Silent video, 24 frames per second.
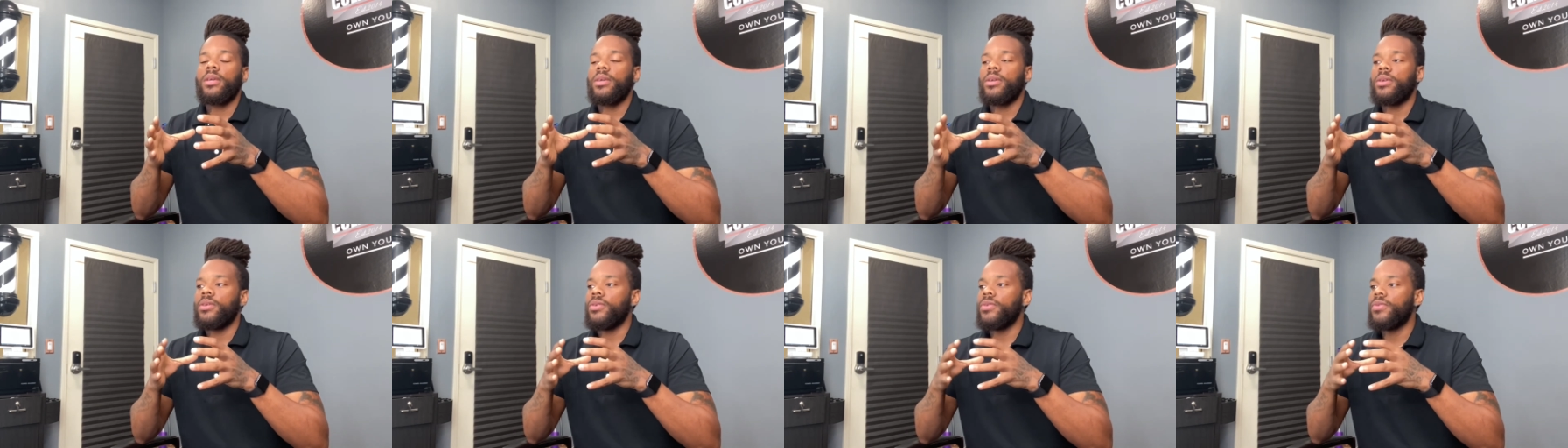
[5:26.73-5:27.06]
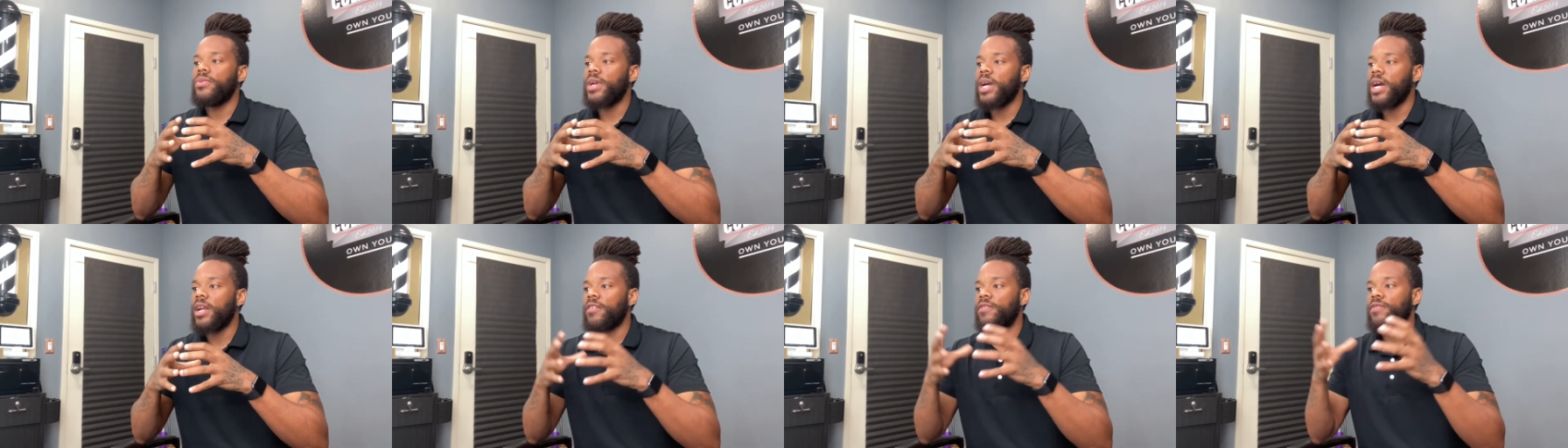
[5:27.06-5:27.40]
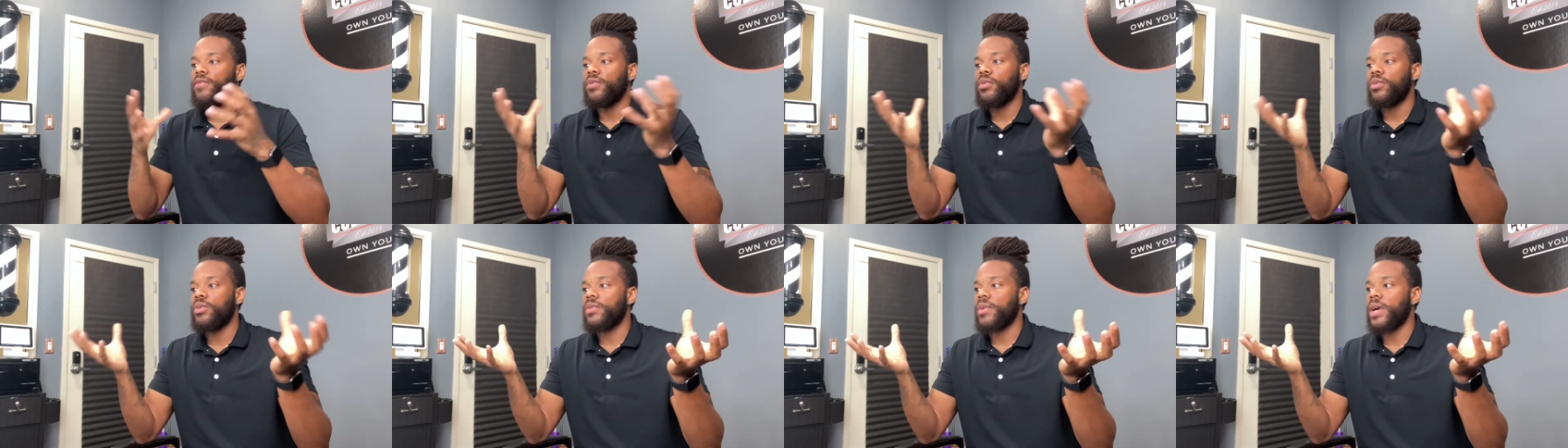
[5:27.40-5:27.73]
You got a
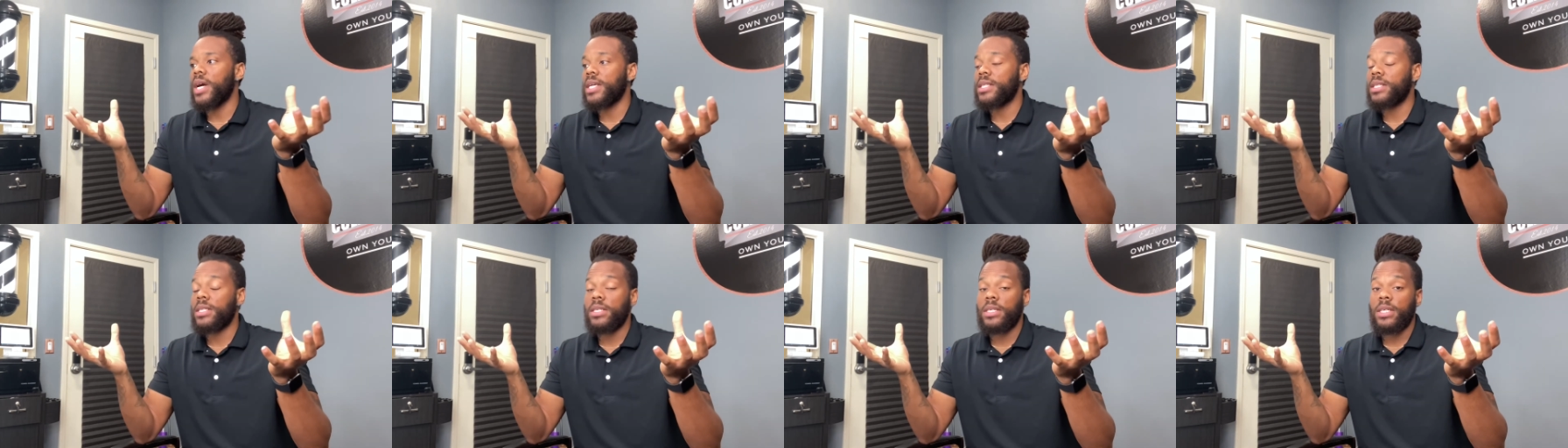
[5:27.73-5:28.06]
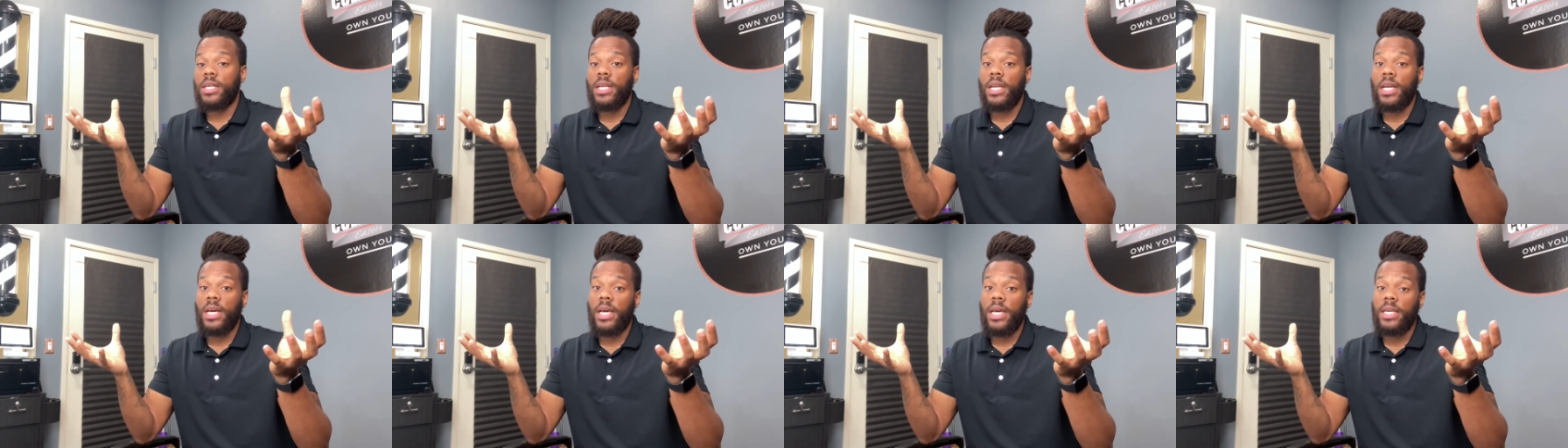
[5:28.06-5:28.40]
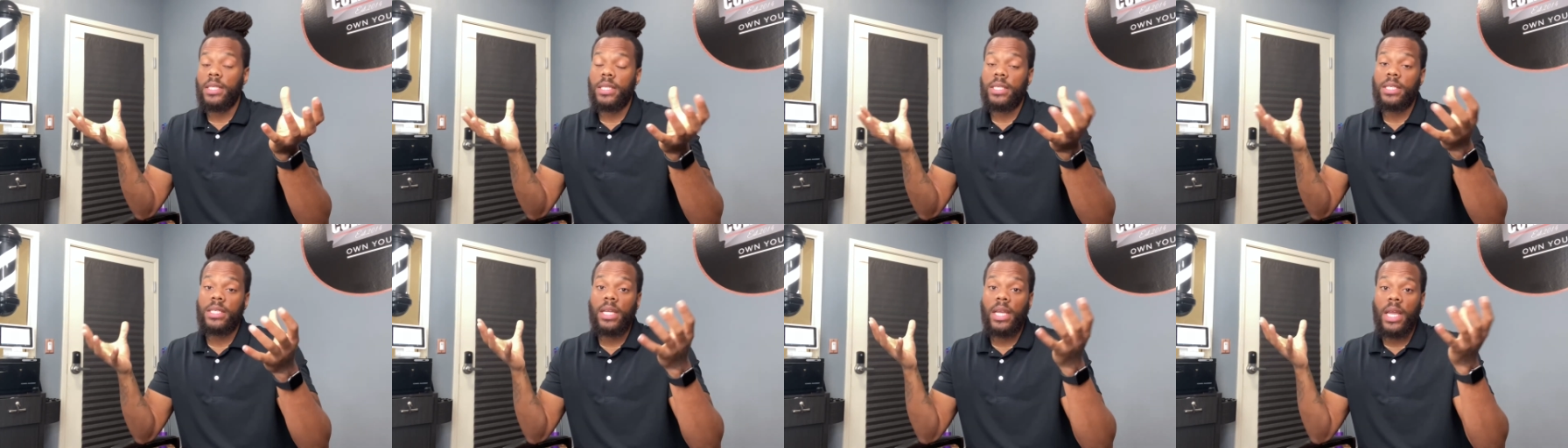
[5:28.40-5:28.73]
full roster of clients.
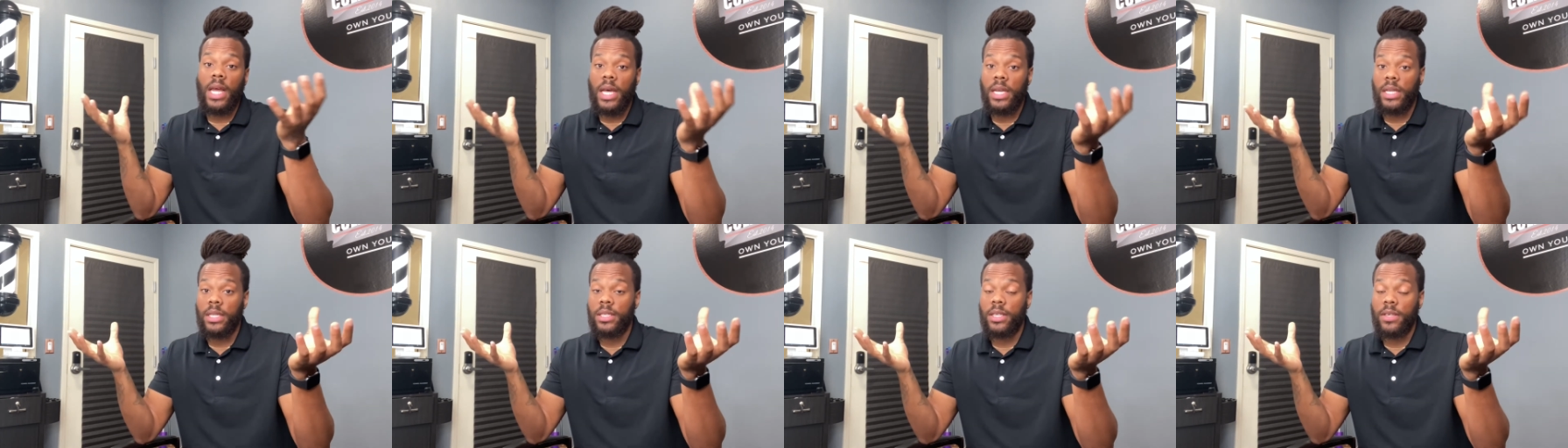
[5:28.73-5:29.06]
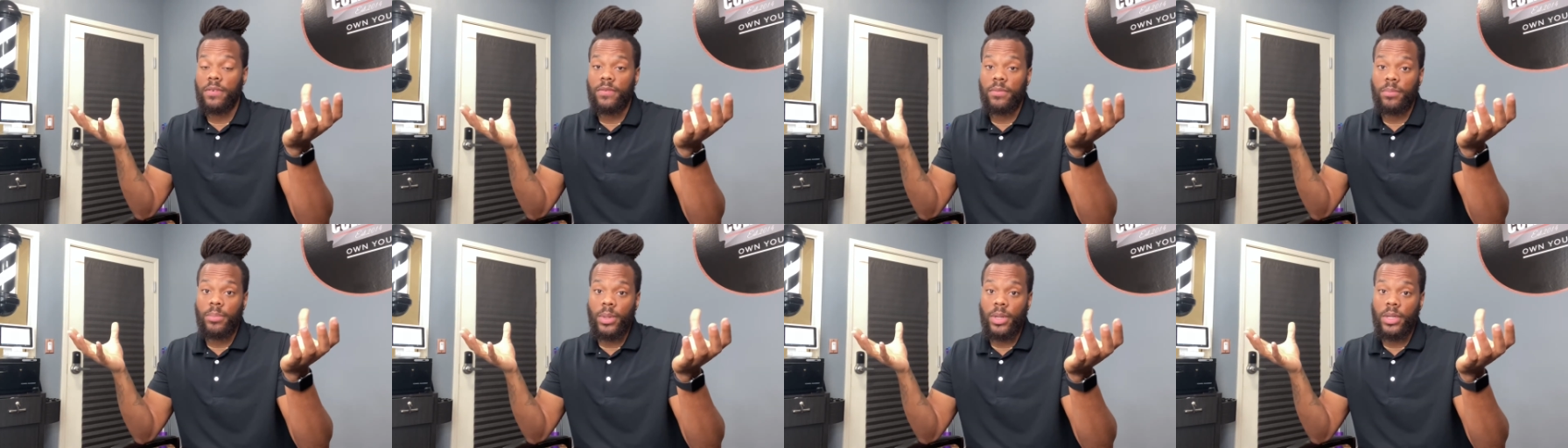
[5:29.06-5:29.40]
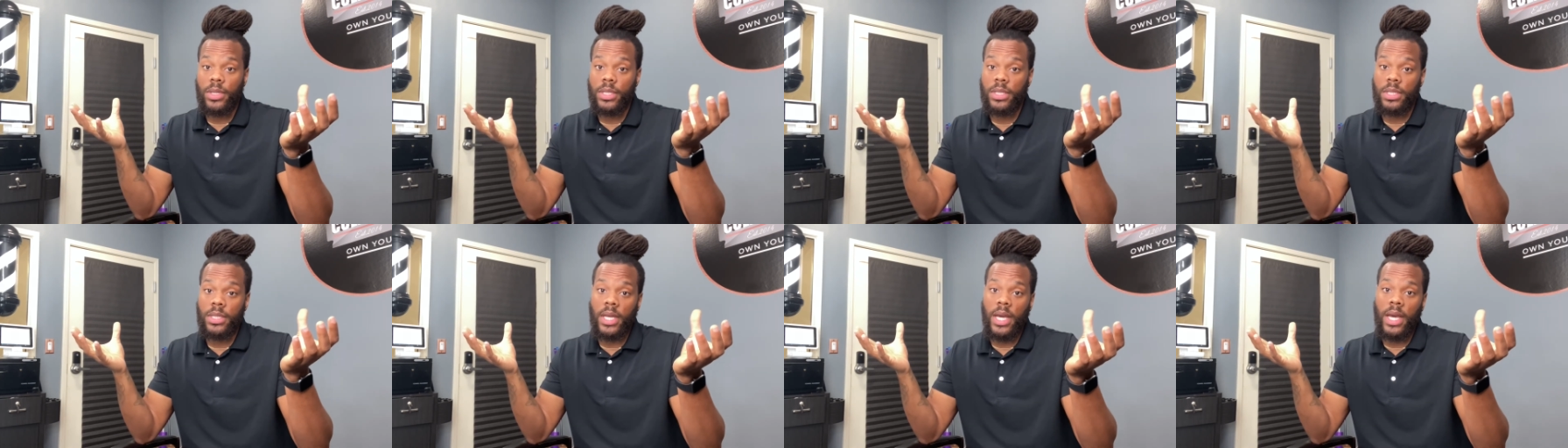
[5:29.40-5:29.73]
That's a lot of different
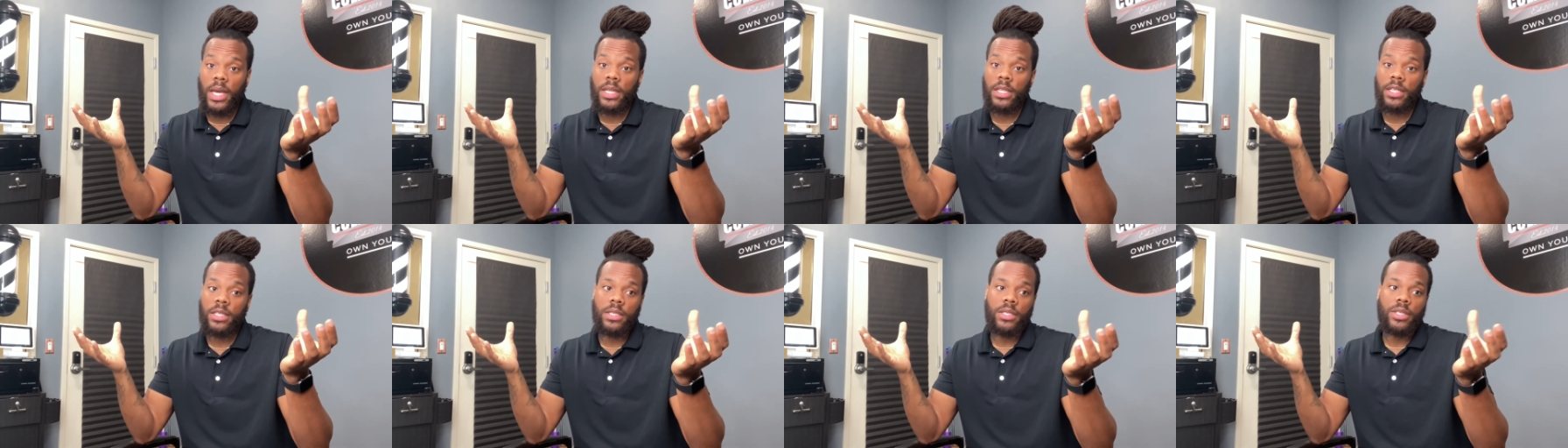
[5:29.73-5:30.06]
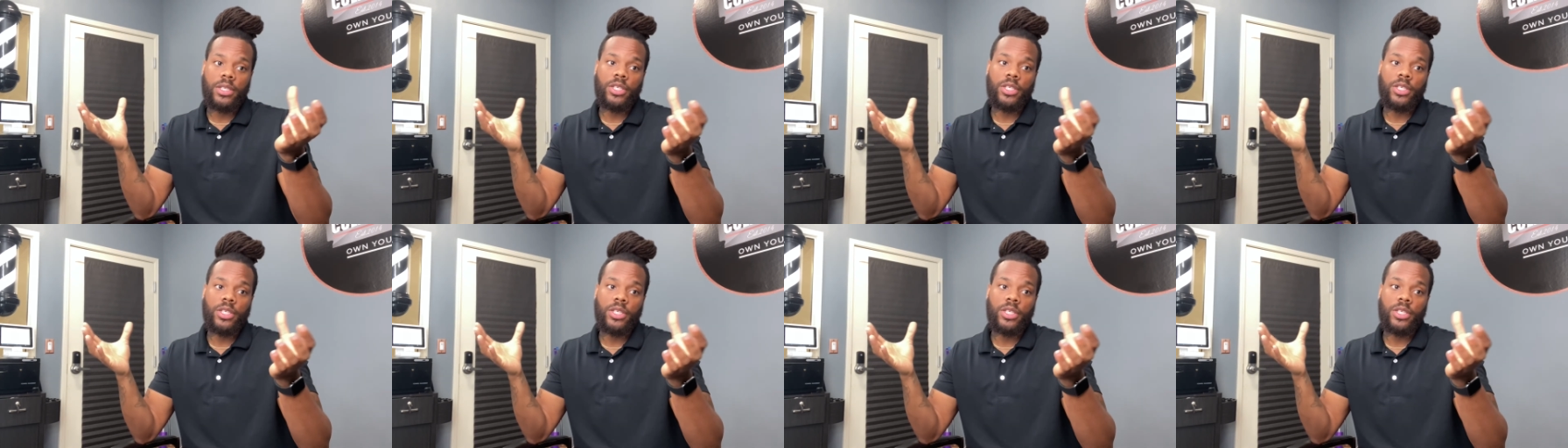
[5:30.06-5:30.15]
personalities.